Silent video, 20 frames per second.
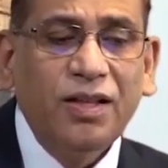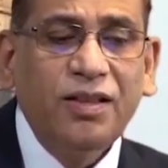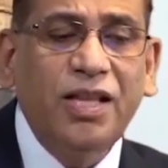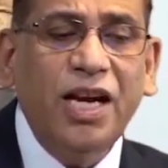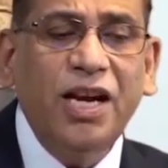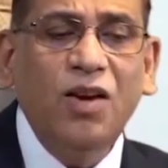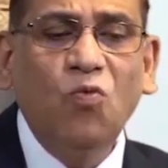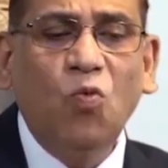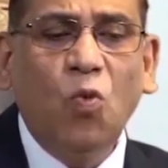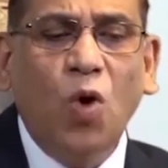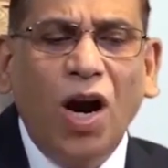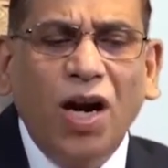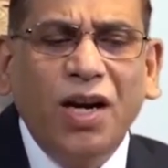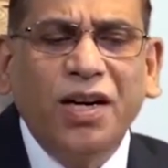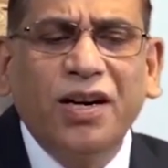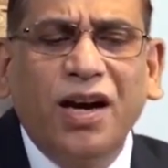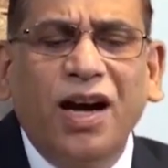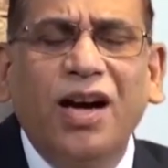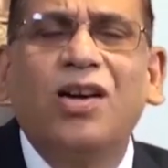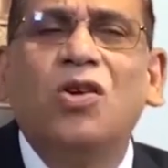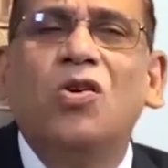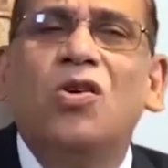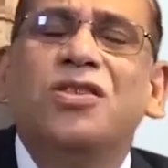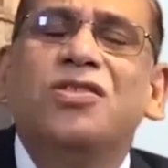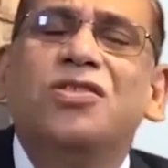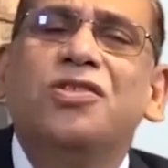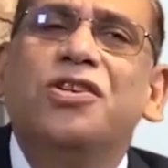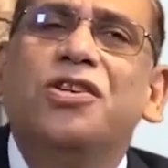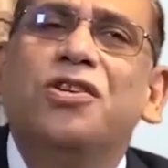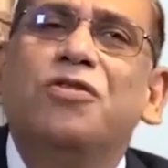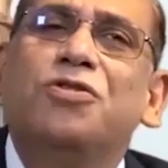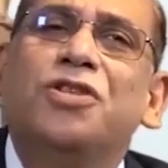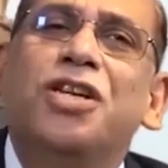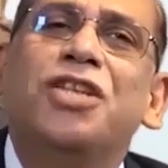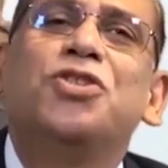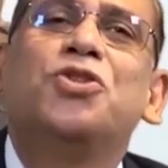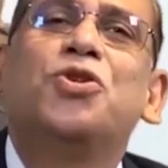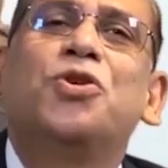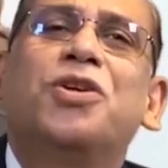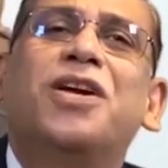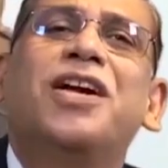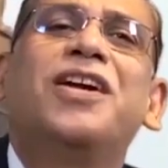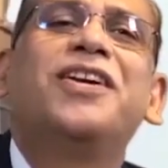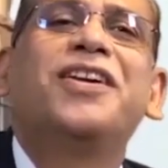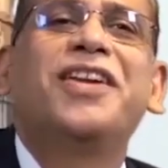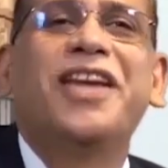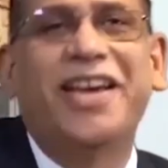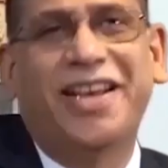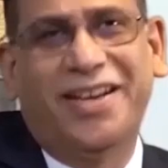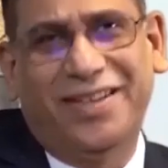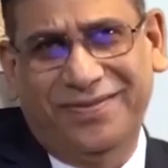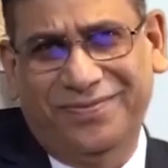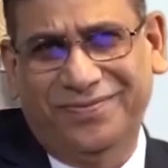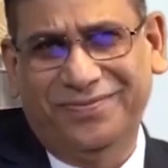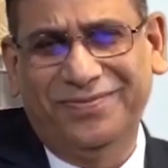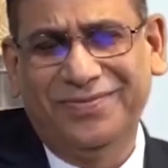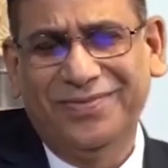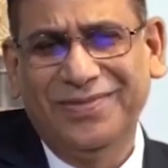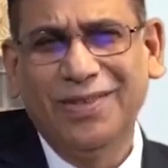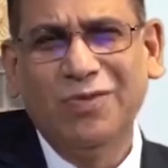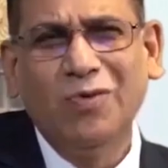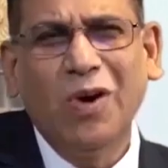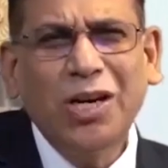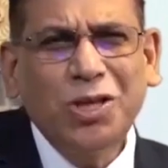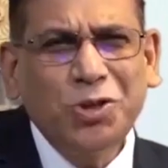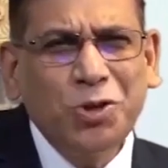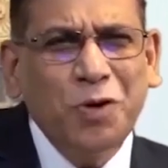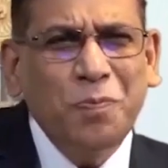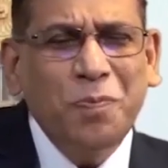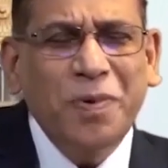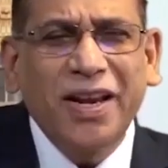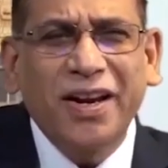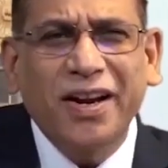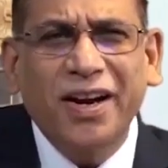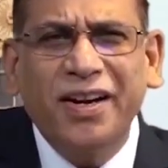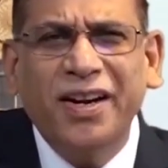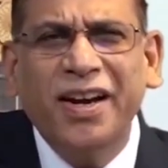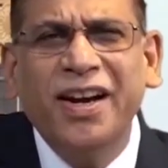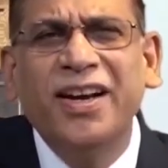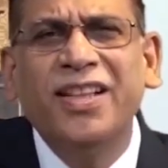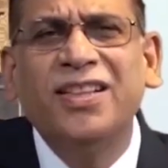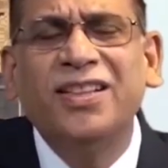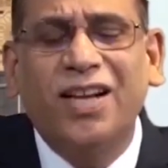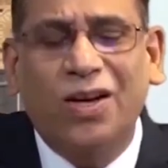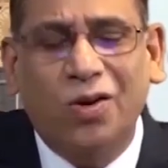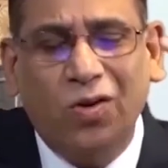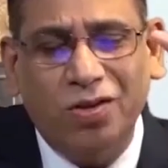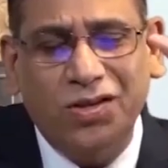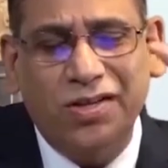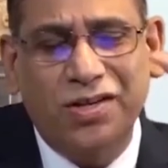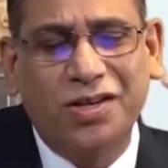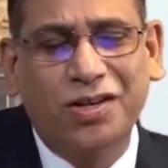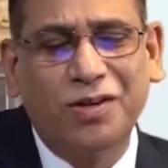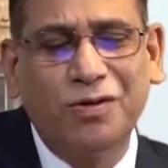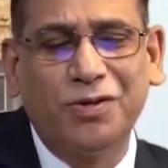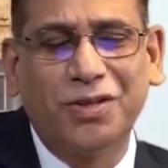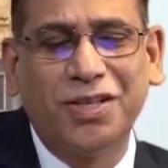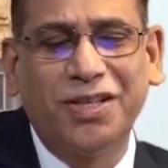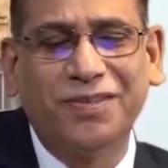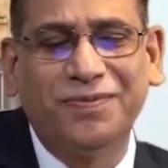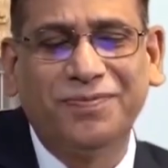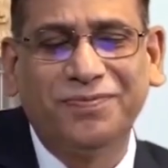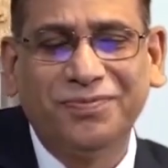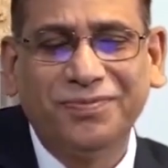Then what a constitution should contain? What should be written in the constitution?